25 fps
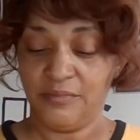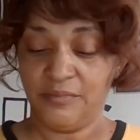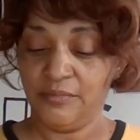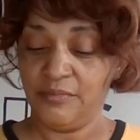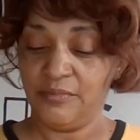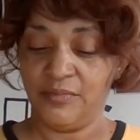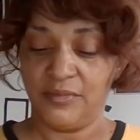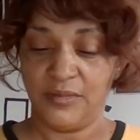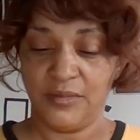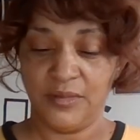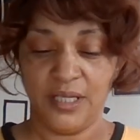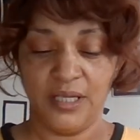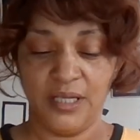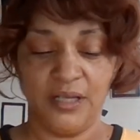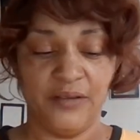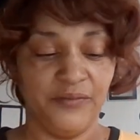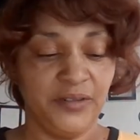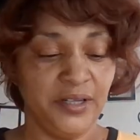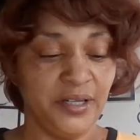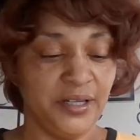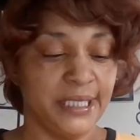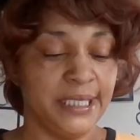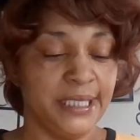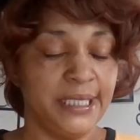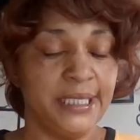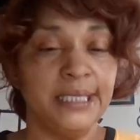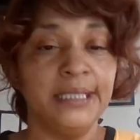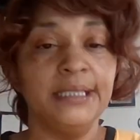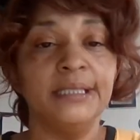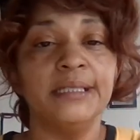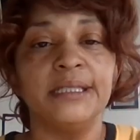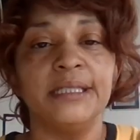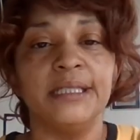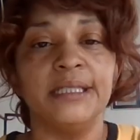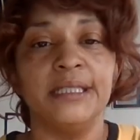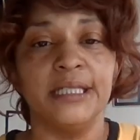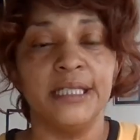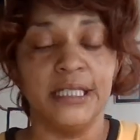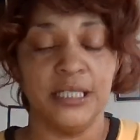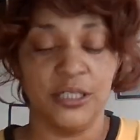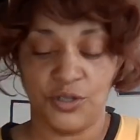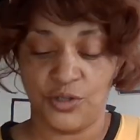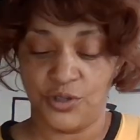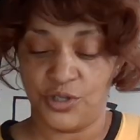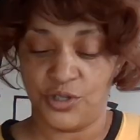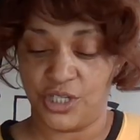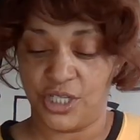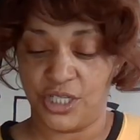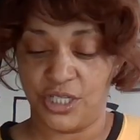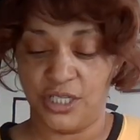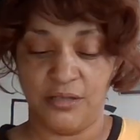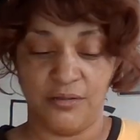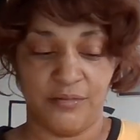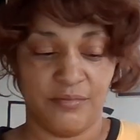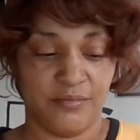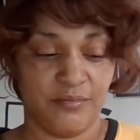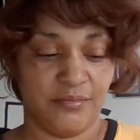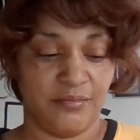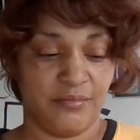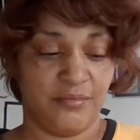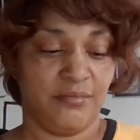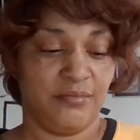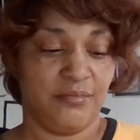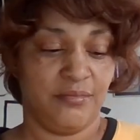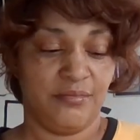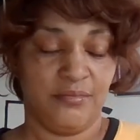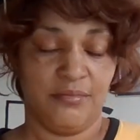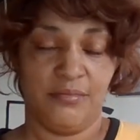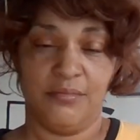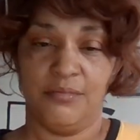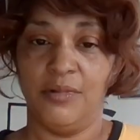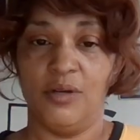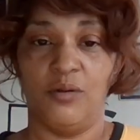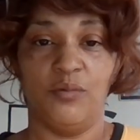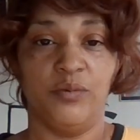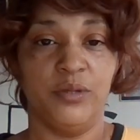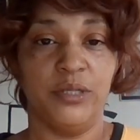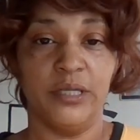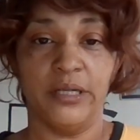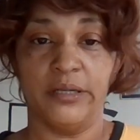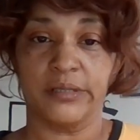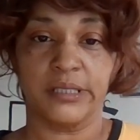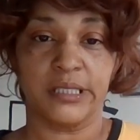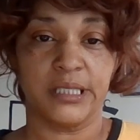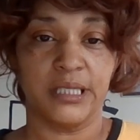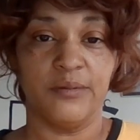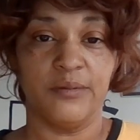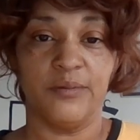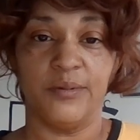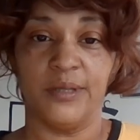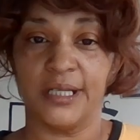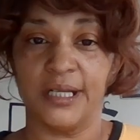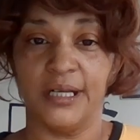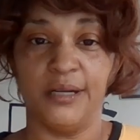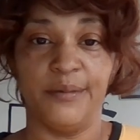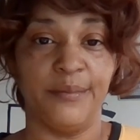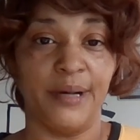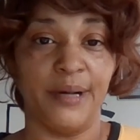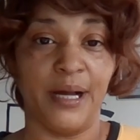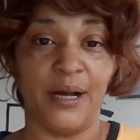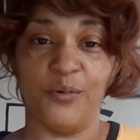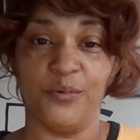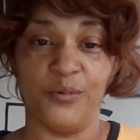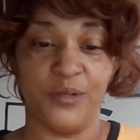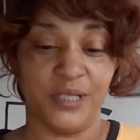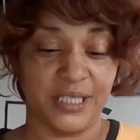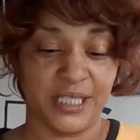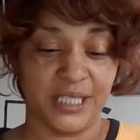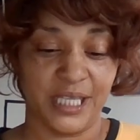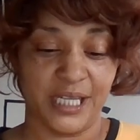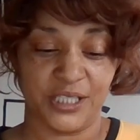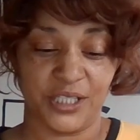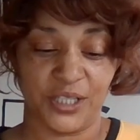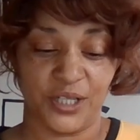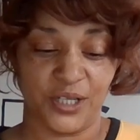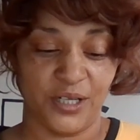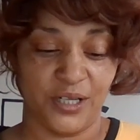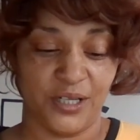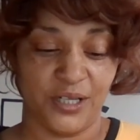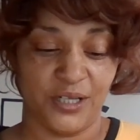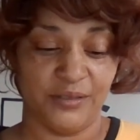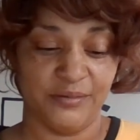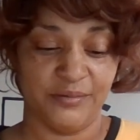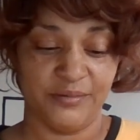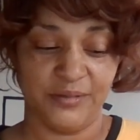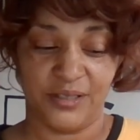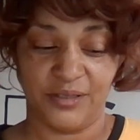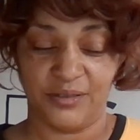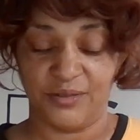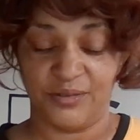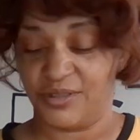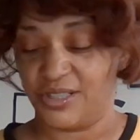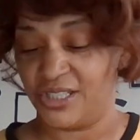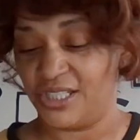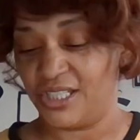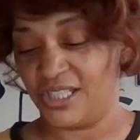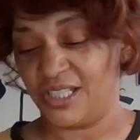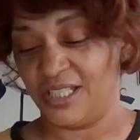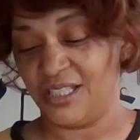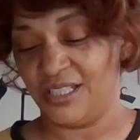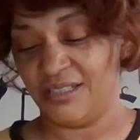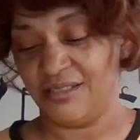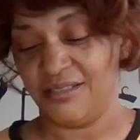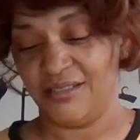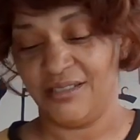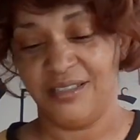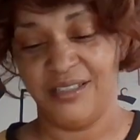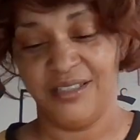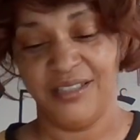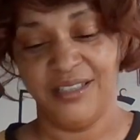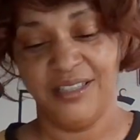mm, a very healing energy. So we gonna see what come out with that, y'all. Oh shit.